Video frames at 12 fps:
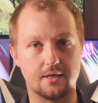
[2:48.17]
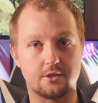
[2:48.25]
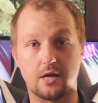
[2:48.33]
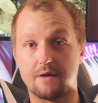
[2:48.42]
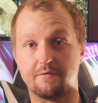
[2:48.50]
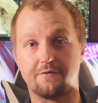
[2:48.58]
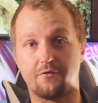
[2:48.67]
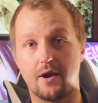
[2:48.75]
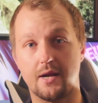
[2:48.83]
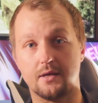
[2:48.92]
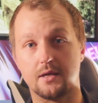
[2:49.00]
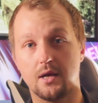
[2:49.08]
Unless you have a
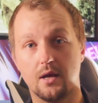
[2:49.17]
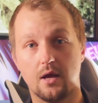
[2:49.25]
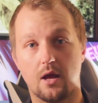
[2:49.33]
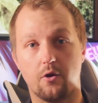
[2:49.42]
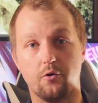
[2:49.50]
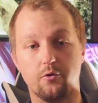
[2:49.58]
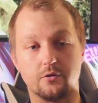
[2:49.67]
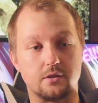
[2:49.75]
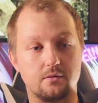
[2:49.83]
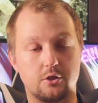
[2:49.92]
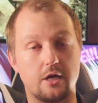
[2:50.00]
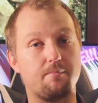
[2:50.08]
friend
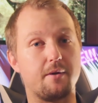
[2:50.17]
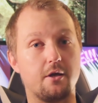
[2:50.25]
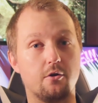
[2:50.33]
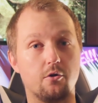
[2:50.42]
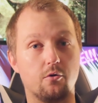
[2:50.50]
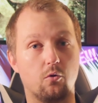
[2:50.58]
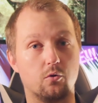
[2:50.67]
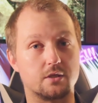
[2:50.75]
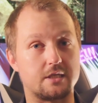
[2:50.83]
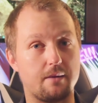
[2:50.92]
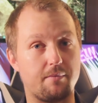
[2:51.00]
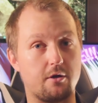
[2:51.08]
whose GPU or
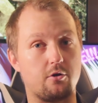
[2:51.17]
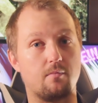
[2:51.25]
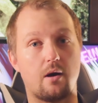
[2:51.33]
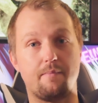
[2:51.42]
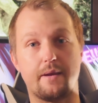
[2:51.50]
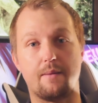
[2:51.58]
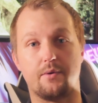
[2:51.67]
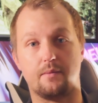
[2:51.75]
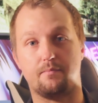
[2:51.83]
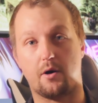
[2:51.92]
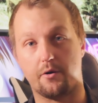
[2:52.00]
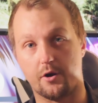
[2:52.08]
CPU you might be able
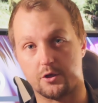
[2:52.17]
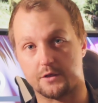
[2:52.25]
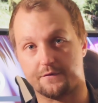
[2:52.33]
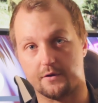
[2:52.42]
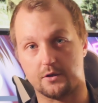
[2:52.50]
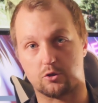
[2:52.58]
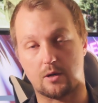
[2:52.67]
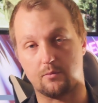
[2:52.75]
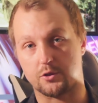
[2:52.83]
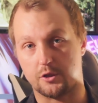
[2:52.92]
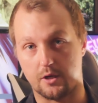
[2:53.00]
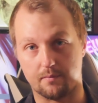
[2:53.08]
to borrow just for
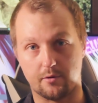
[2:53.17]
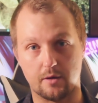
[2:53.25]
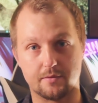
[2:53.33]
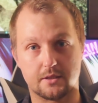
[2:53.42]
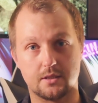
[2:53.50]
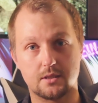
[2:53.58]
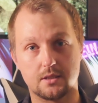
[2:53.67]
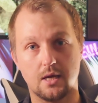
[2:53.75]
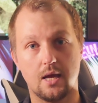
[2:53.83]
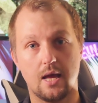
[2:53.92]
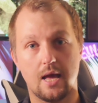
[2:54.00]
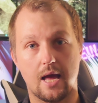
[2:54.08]
troubleshooting purposes.